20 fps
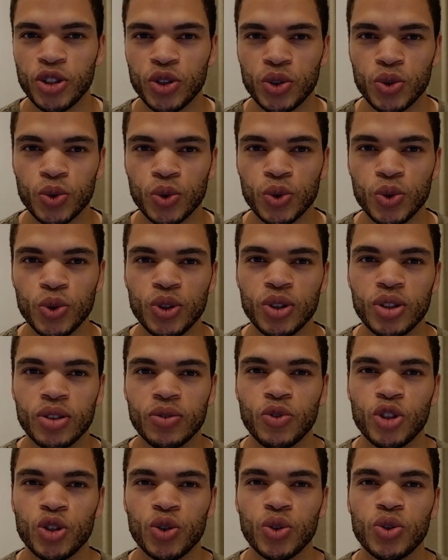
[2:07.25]
is rude,
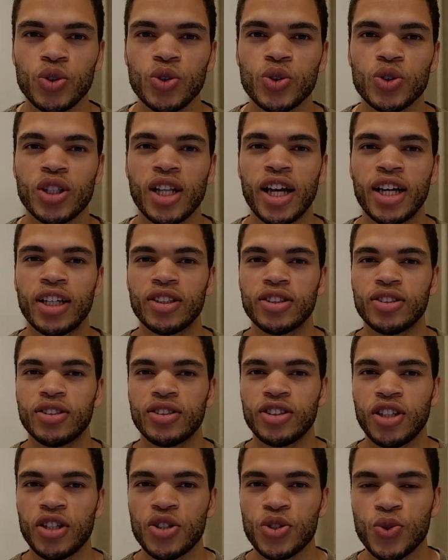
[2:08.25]
we should use like
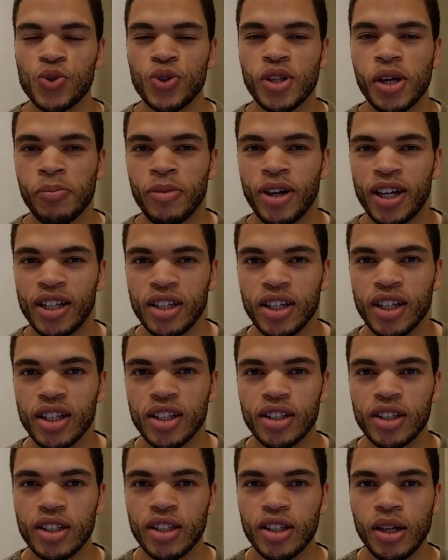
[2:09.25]
Jezude and
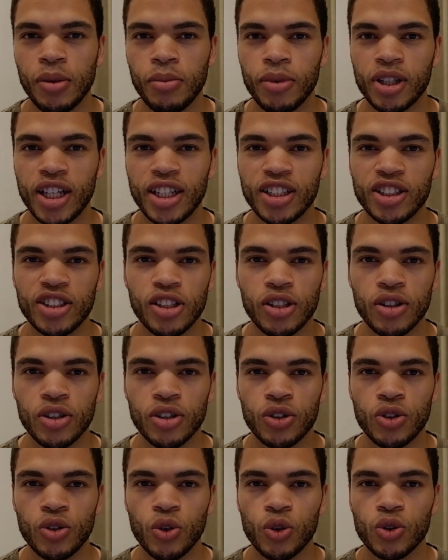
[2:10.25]
Bade, but I
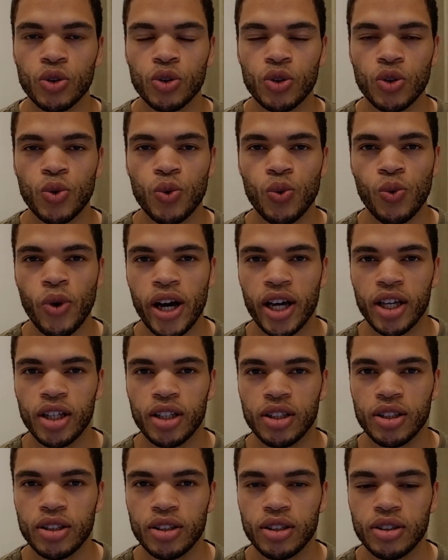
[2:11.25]
still don't know why.
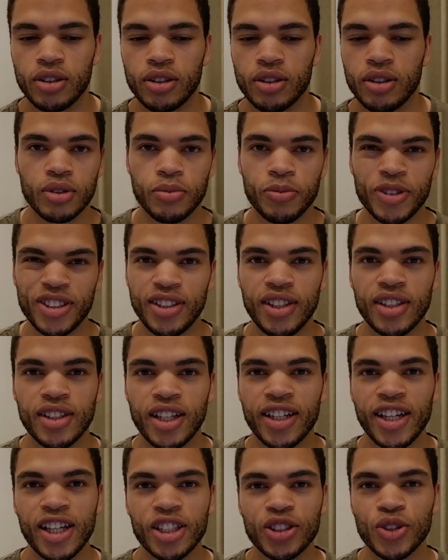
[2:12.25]
But still,
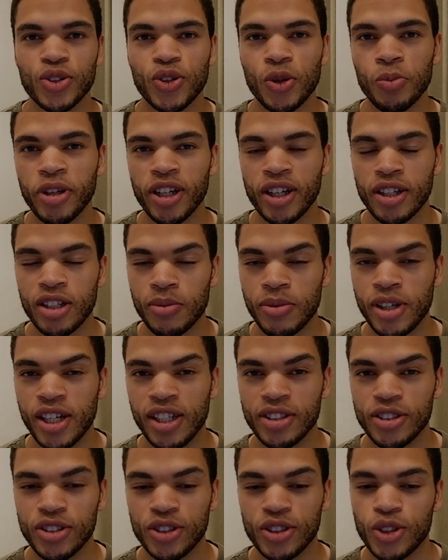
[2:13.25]
I also know
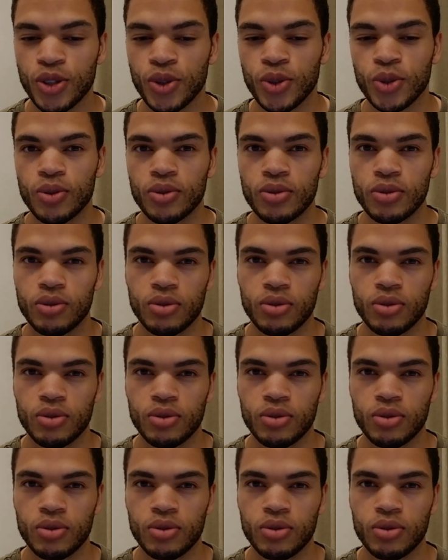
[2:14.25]
Mingalaba, so